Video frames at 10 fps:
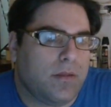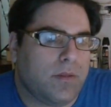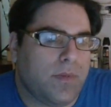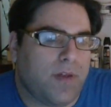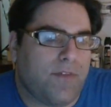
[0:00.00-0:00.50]

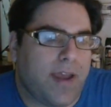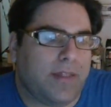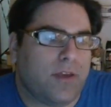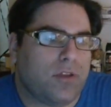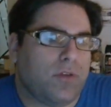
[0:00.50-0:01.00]
to be a
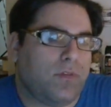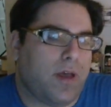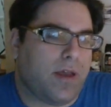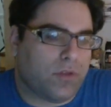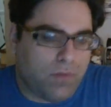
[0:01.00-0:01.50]
violation of
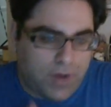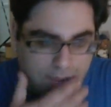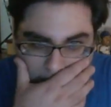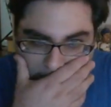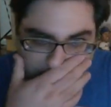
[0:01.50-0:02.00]
law. So when
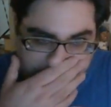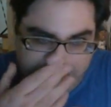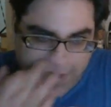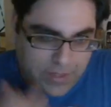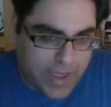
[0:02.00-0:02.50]
I see a
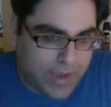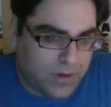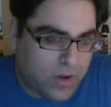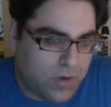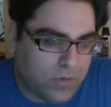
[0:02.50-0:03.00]
menace, I
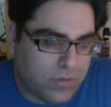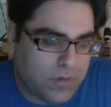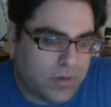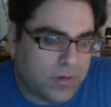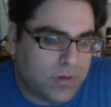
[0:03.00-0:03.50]
know,
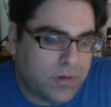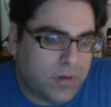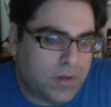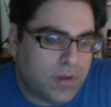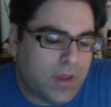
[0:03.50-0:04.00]

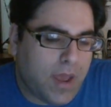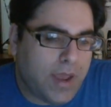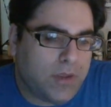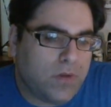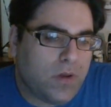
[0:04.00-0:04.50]

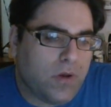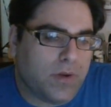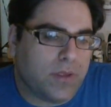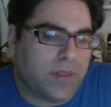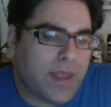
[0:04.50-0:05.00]

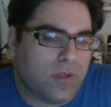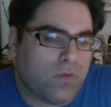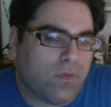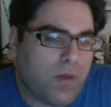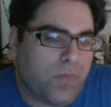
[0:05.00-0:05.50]
is that
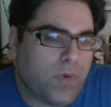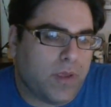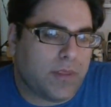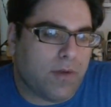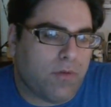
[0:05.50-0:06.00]
Trump,
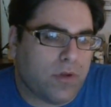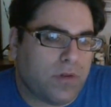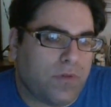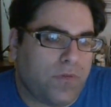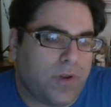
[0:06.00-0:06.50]
is that
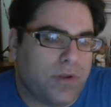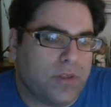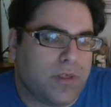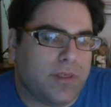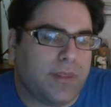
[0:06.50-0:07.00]
Russian interference?
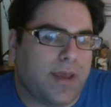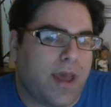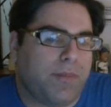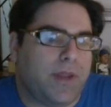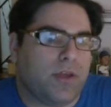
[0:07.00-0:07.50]
Is it the
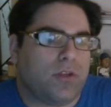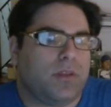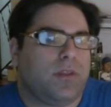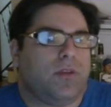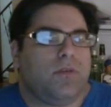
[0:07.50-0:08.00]
combination of
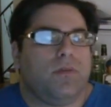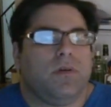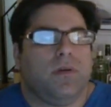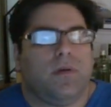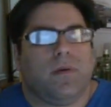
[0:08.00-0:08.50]
the two?
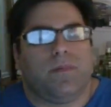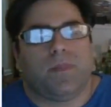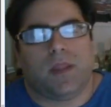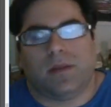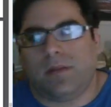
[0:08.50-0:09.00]

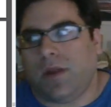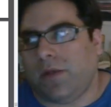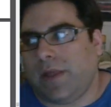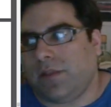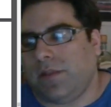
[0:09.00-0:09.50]
No,
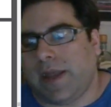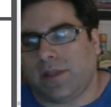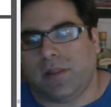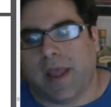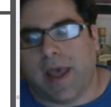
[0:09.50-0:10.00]

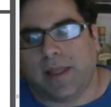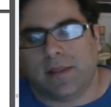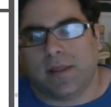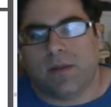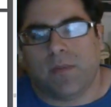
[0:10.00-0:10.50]
that's
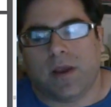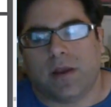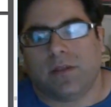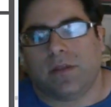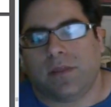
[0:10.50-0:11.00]
not,
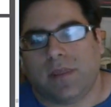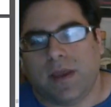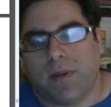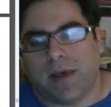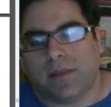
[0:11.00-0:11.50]
because think
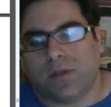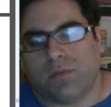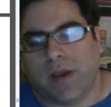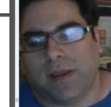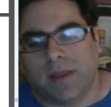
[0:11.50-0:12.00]
about it this
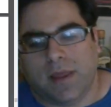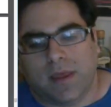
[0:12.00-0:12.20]
way.